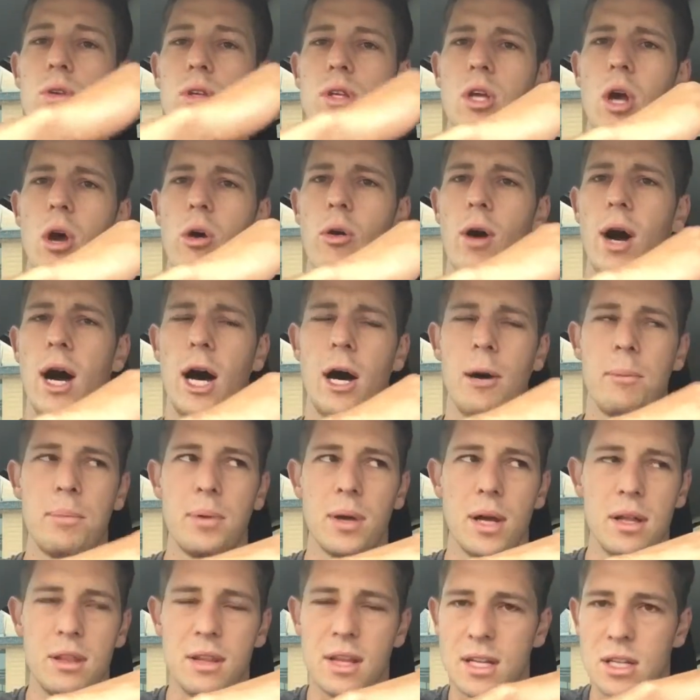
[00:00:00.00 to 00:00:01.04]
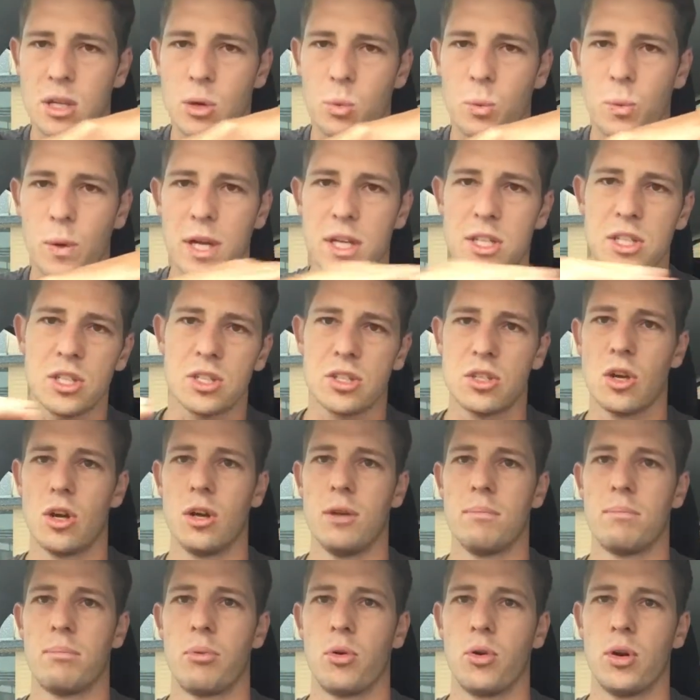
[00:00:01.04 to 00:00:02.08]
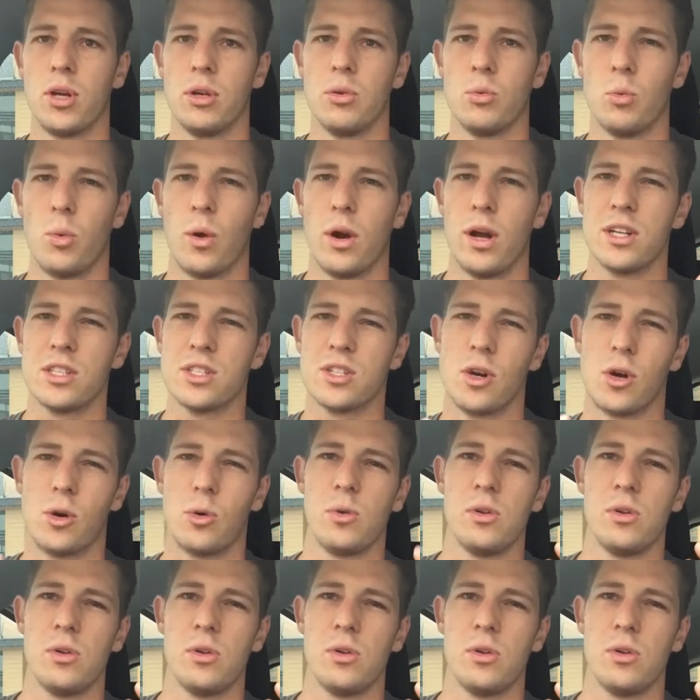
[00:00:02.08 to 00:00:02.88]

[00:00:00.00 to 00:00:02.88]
go up, and then you reach a certain point where it's not